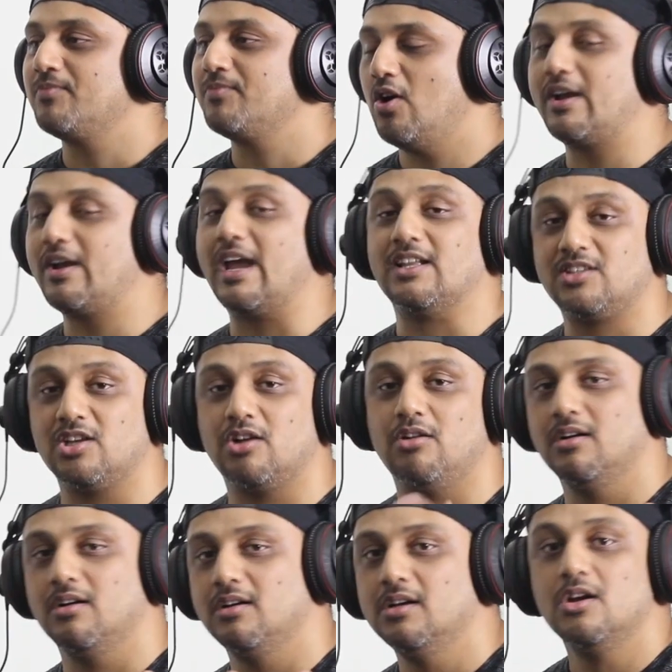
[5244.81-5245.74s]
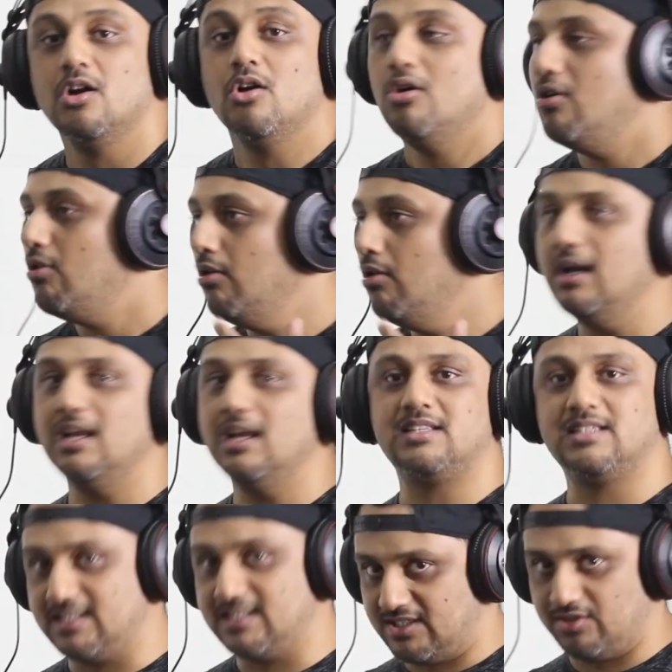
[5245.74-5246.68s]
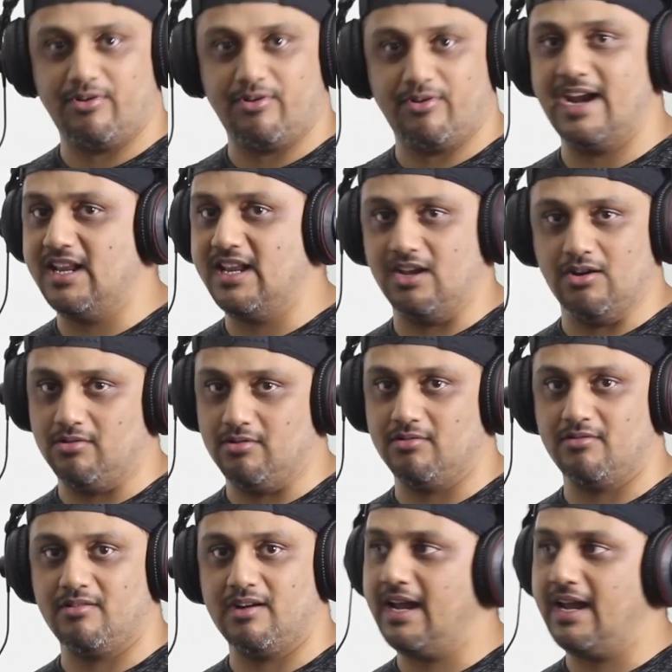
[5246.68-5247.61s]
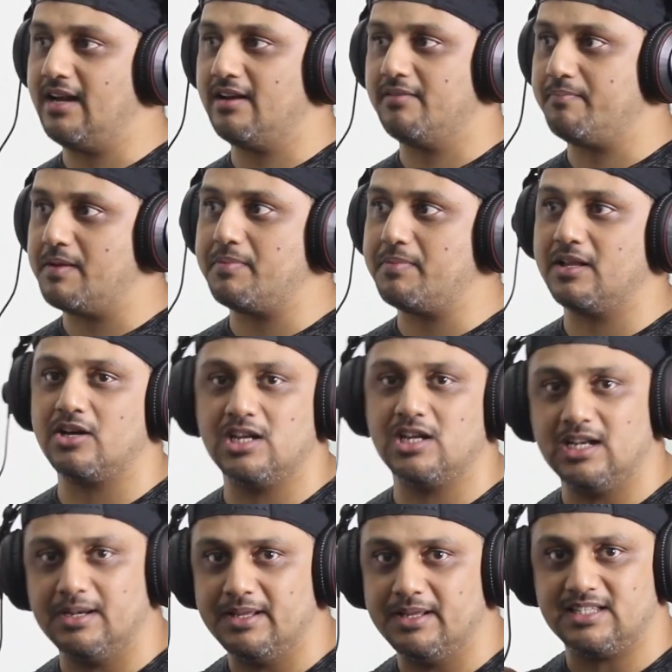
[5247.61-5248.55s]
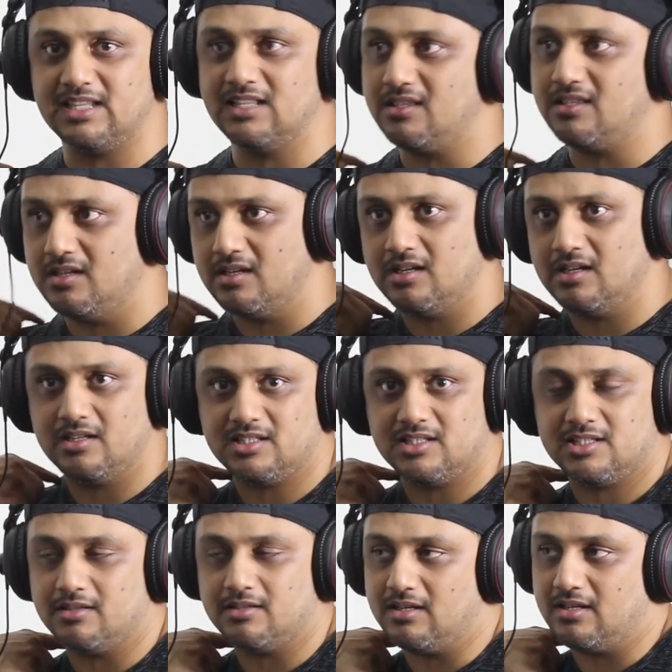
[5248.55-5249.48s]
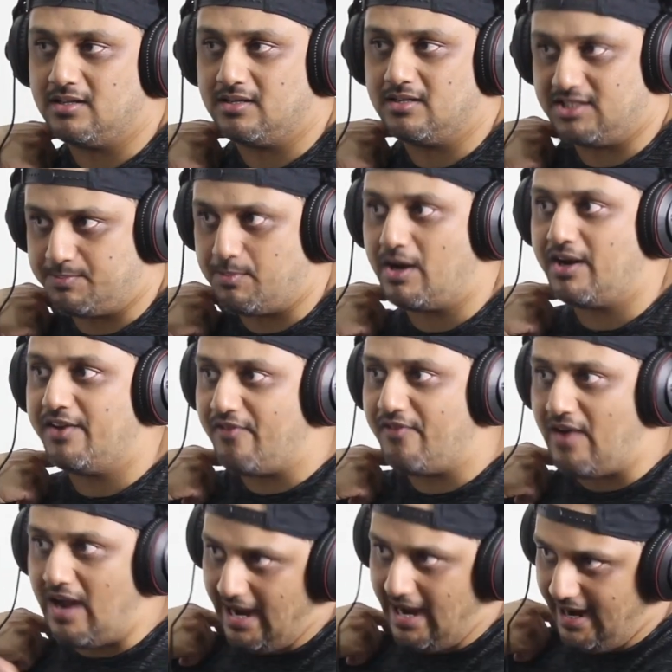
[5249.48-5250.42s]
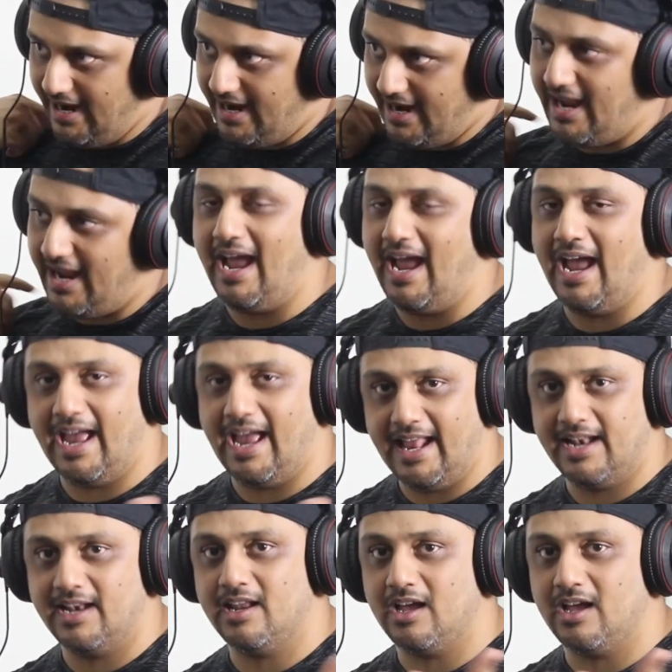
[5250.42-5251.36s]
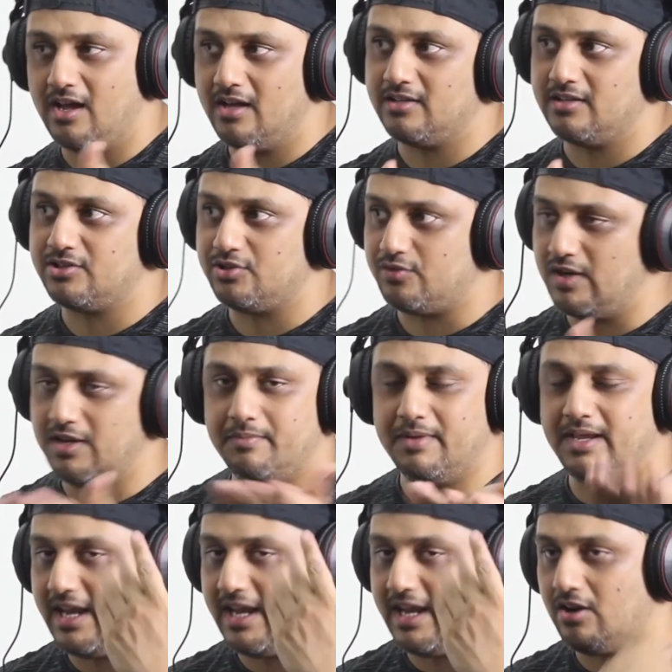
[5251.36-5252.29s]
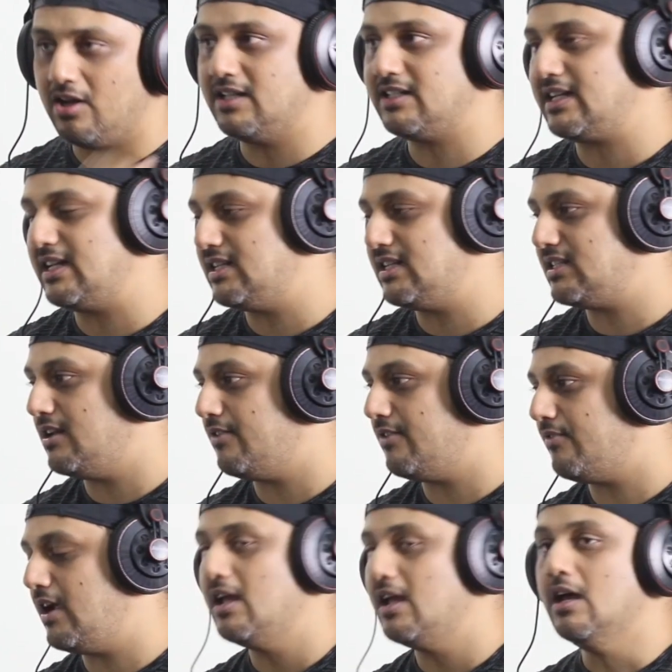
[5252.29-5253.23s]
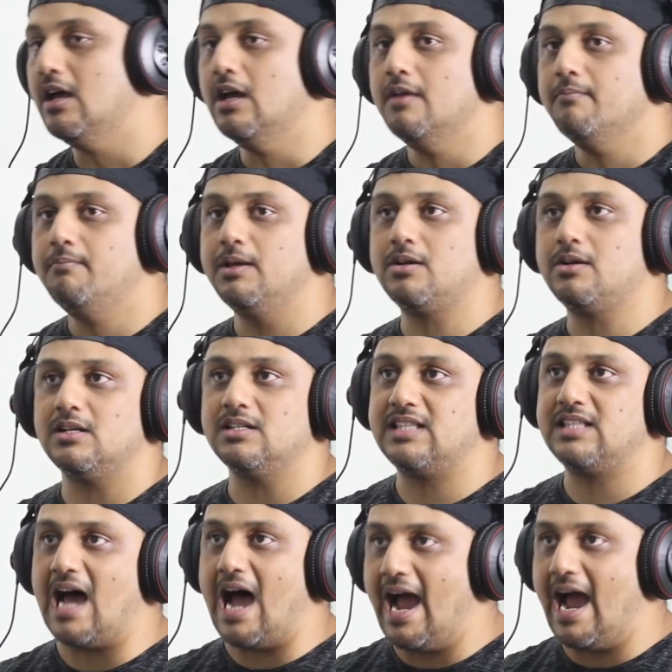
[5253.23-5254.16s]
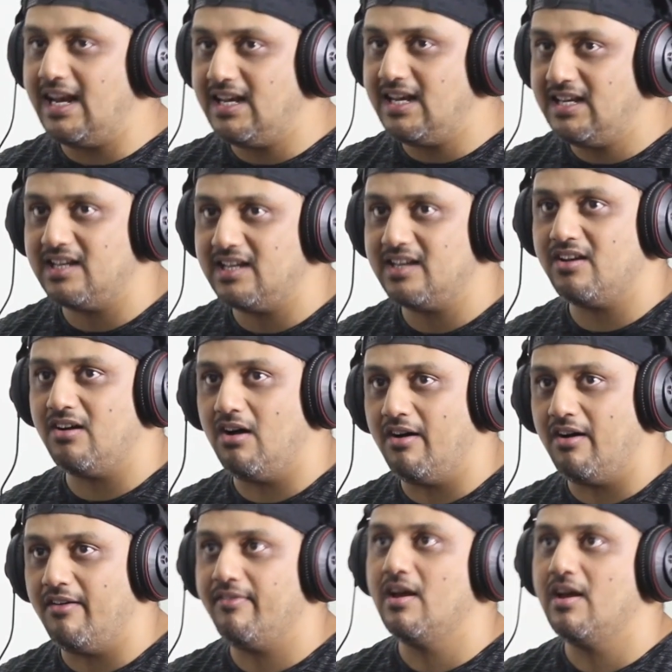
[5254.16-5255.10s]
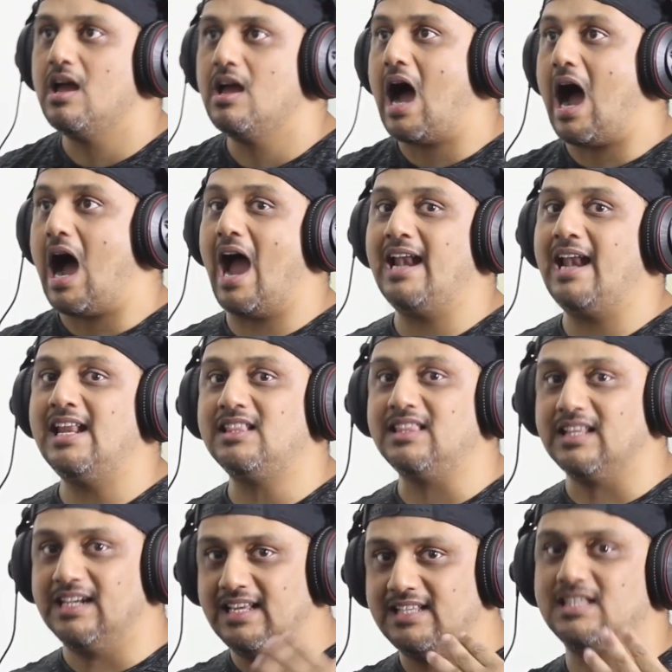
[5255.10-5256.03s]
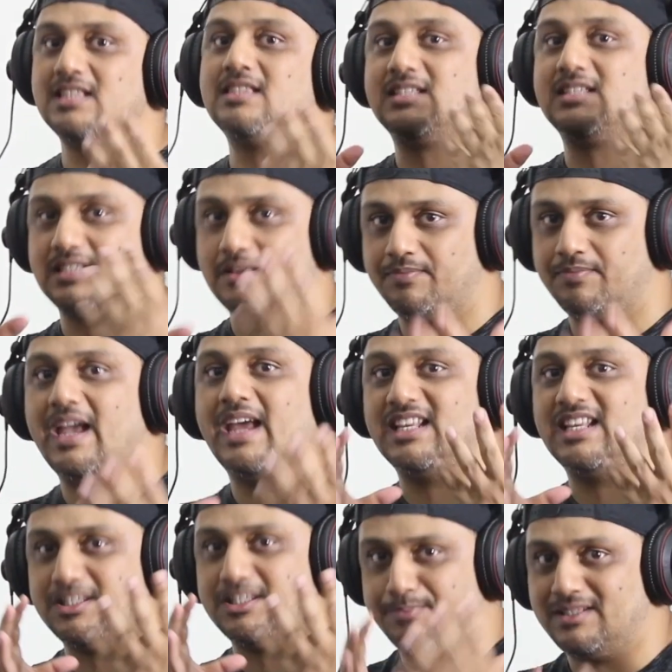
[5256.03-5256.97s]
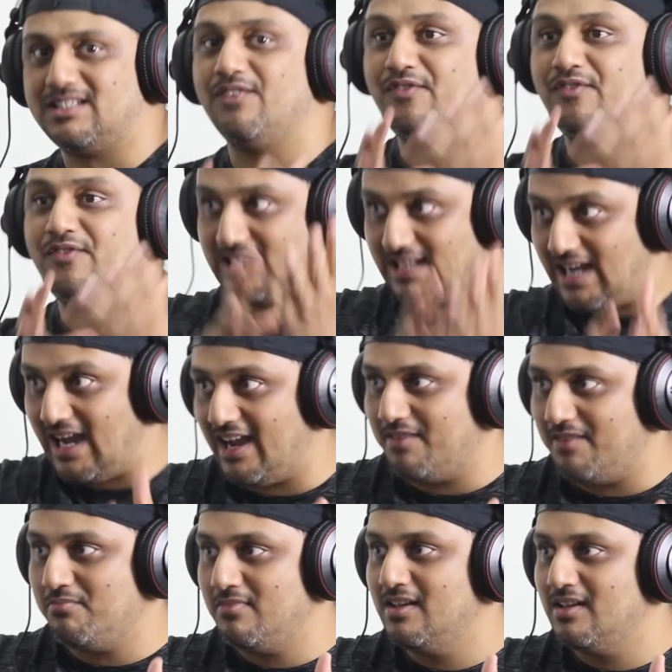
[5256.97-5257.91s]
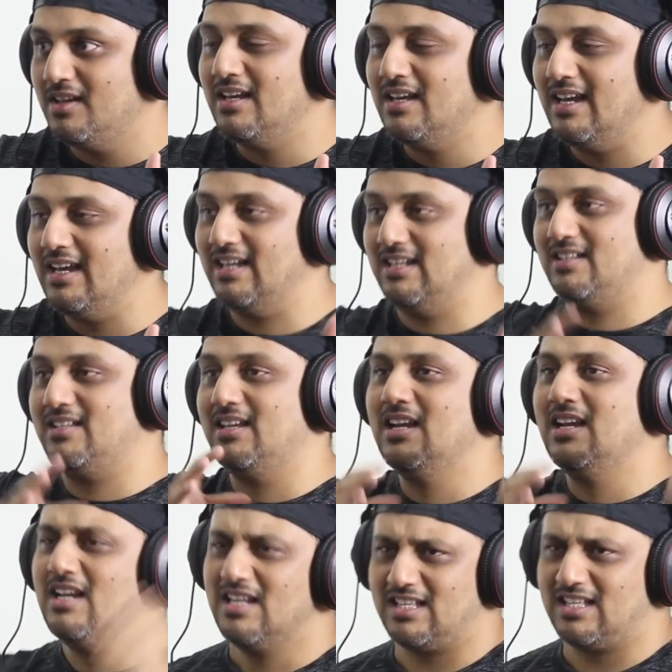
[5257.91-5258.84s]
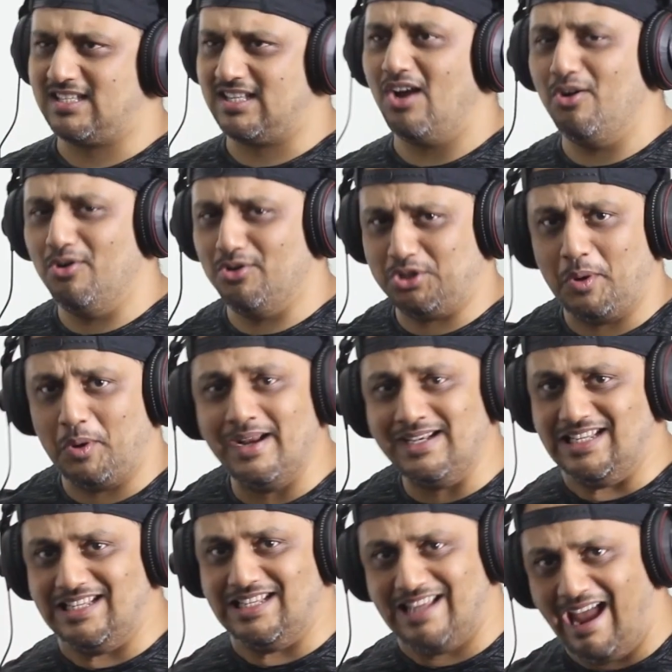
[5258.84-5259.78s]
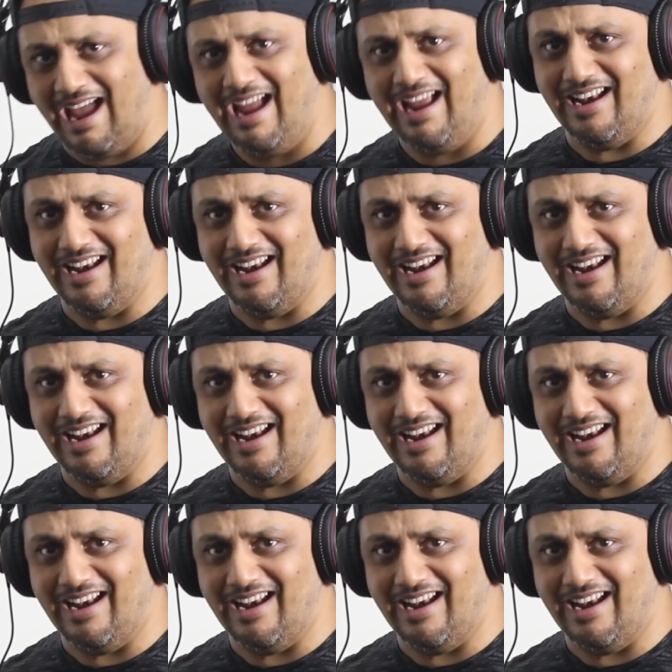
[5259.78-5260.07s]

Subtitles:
Okay, who listens to radio, right? People are going to listen to Spotify streaming and all this kind of stuff, right? Because the idea of I need to listen to something at a specific time is so 2010. Right?